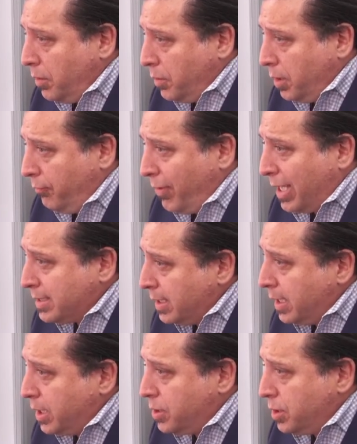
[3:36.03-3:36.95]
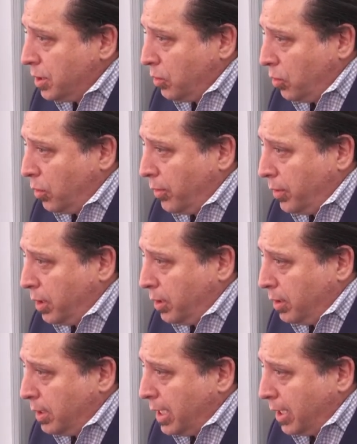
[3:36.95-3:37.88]
the vaccination or
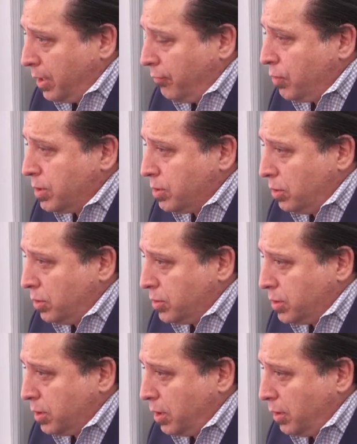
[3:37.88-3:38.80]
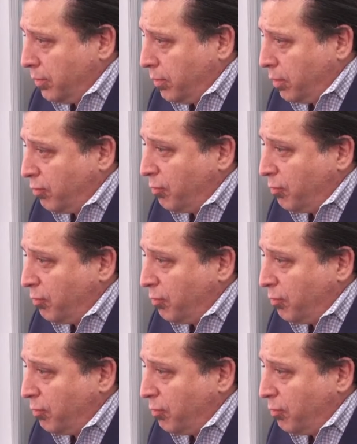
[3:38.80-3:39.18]
the negative results of,